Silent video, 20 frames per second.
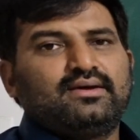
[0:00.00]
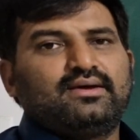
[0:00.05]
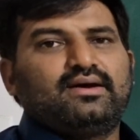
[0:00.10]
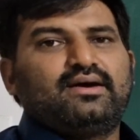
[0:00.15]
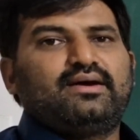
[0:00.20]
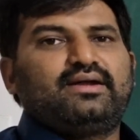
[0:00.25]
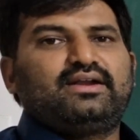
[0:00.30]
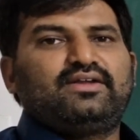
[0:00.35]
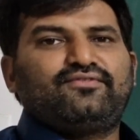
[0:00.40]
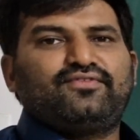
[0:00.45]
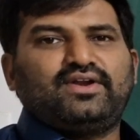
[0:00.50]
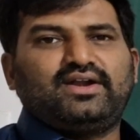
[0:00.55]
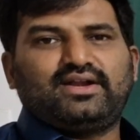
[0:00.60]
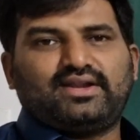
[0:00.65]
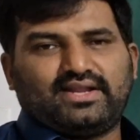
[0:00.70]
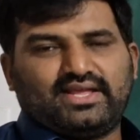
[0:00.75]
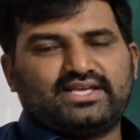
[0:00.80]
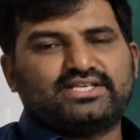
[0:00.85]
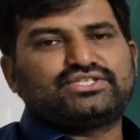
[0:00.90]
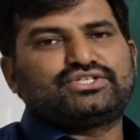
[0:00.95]
but different
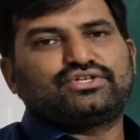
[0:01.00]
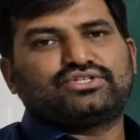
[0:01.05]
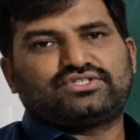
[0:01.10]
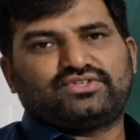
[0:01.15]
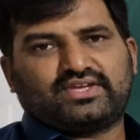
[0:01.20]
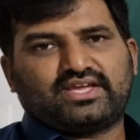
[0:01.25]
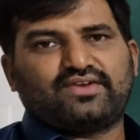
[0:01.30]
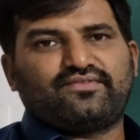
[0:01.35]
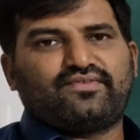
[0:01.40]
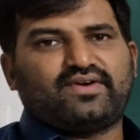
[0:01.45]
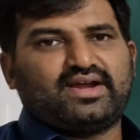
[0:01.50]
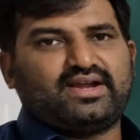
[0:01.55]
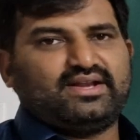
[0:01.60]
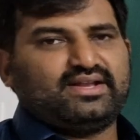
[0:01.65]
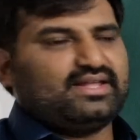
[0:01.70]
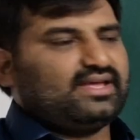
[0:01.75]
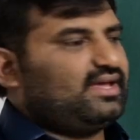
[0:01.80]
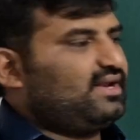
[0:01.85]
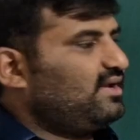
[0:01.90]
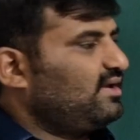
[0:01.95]
ratios you can
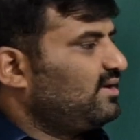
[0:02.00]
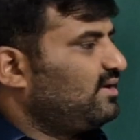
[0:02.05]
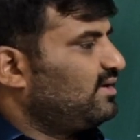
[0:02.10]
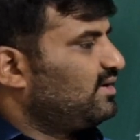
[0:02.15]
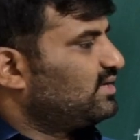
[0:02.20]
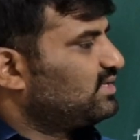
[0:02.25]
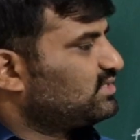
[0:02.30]
find there.